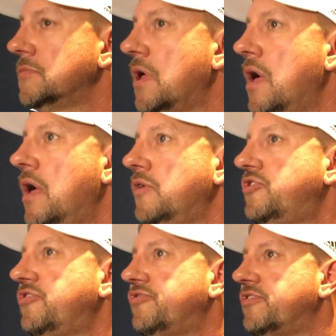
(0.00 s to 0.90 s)
Uh, it's
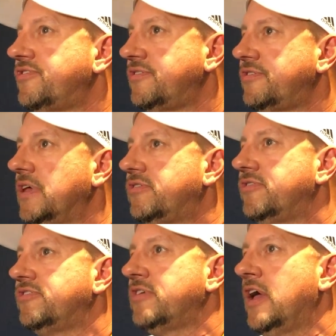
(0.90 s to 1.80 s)
just it's the
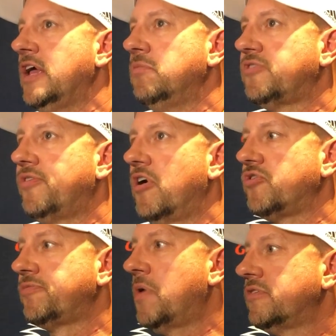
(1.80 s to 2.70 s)
same as far as
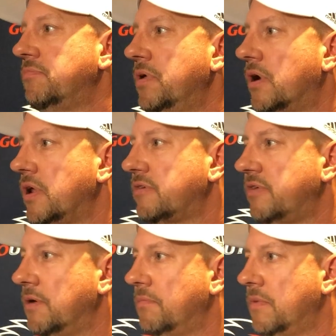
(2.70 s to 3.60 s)
responsibility,
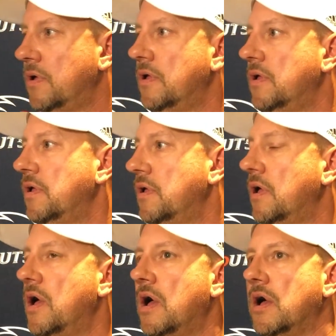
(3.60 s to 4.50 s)
except
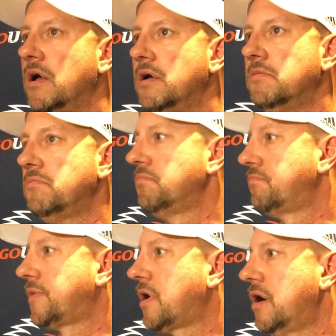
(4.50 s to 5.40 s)
uh,
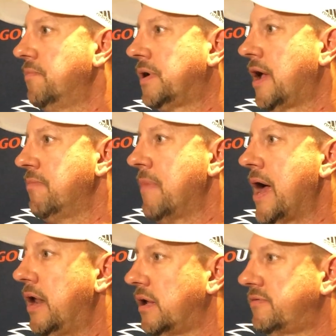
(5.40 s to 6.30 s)
Kurt became
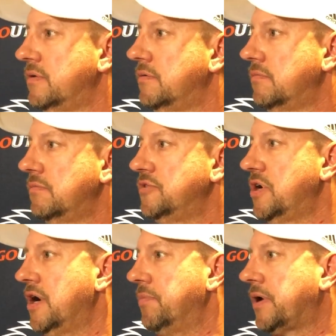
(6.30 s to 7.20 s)
Maddox and
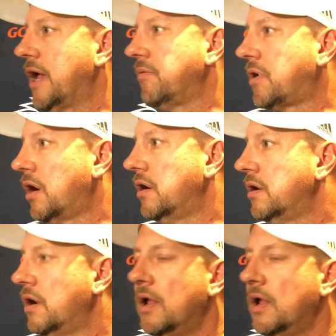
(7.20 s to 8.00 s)
Jerry became Kurt,